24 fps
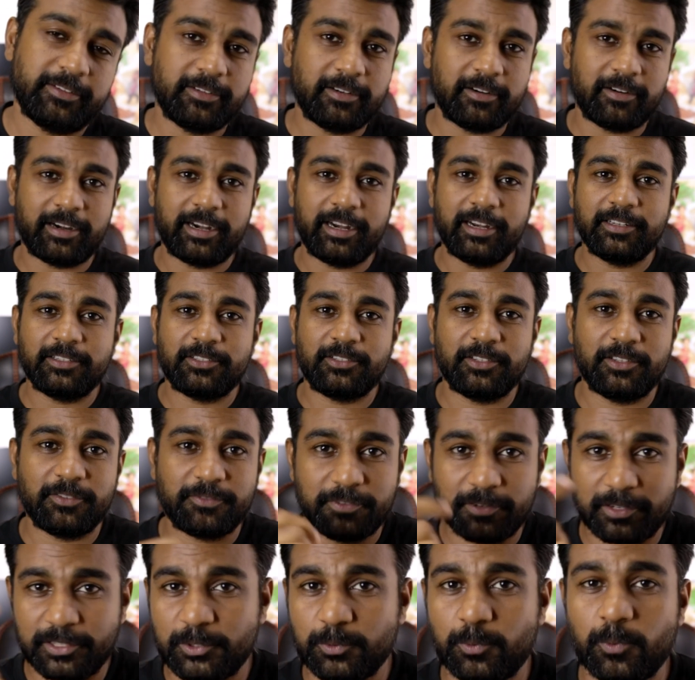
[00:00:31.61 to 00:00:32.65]
Alright, so the
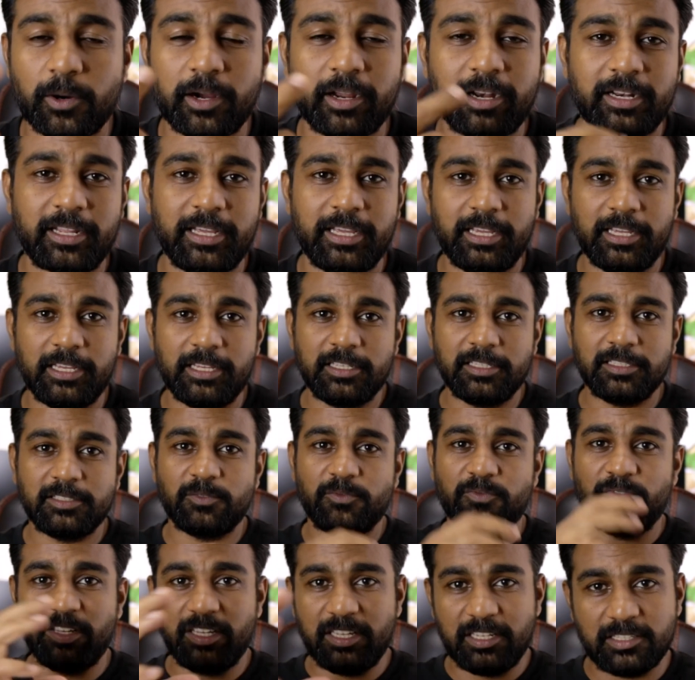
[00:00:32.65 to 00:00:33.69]
first one is
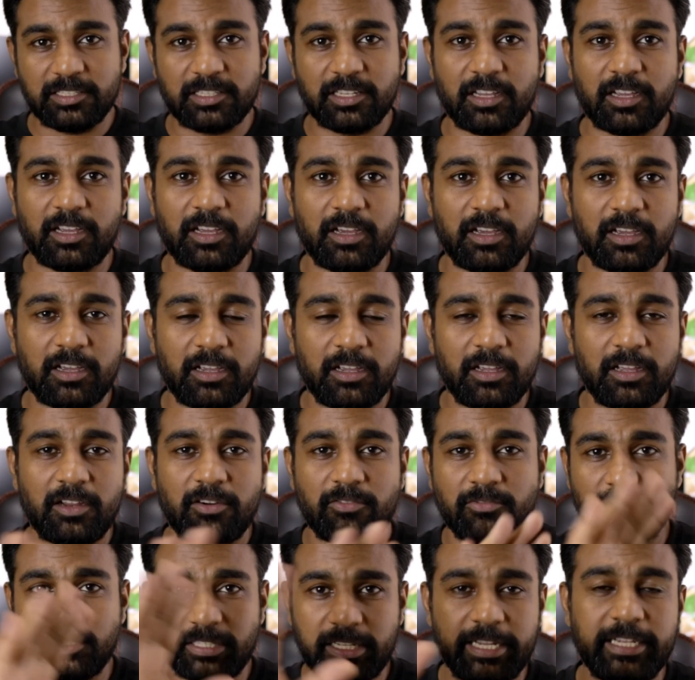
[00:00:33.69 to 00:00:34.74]
visa
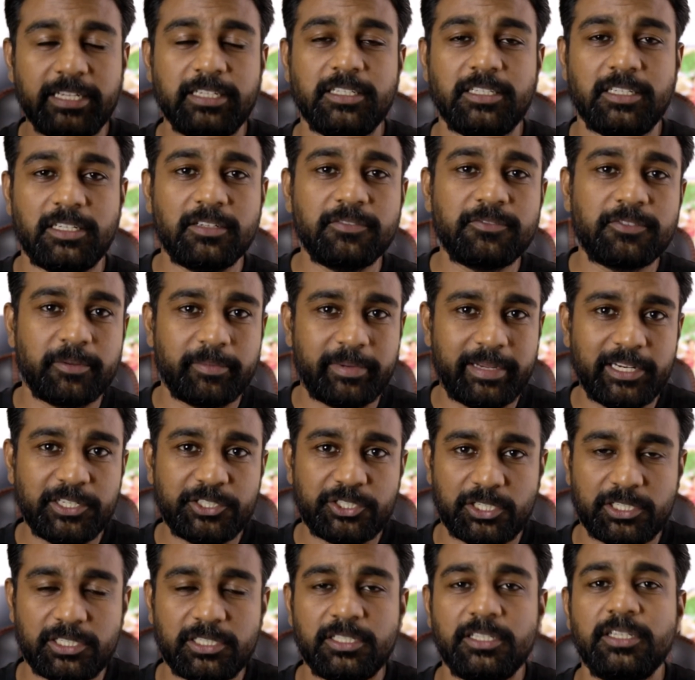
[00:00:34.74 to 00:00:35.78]
related
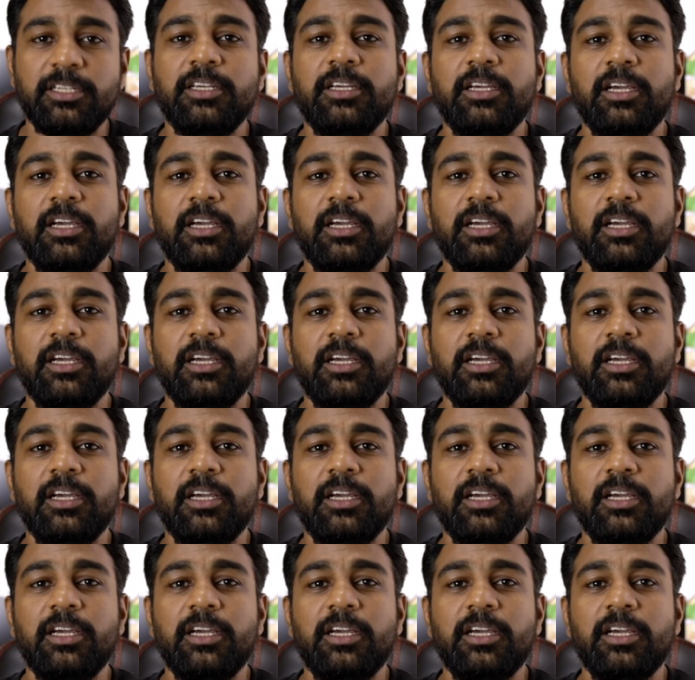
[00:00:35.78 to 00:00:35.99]
information